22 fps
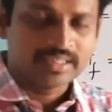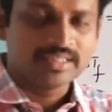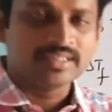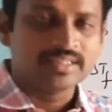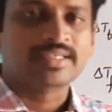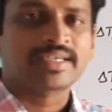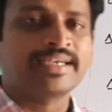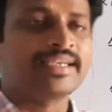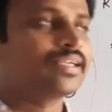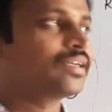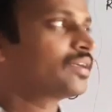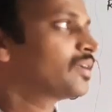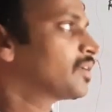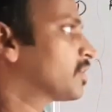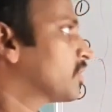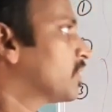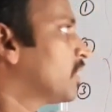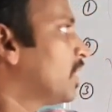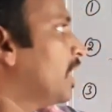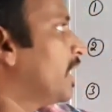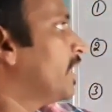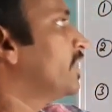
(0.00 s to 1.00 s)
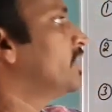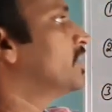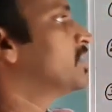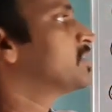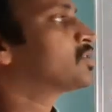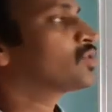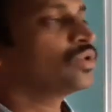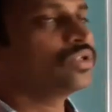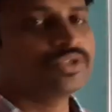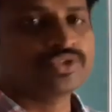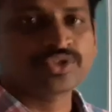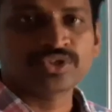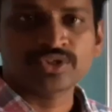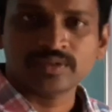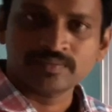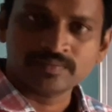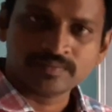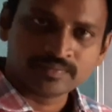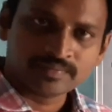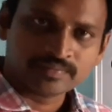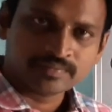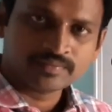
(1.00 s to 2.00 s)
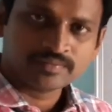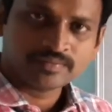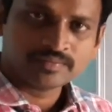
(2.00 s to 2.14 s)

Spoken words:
that is clear, ideal solution.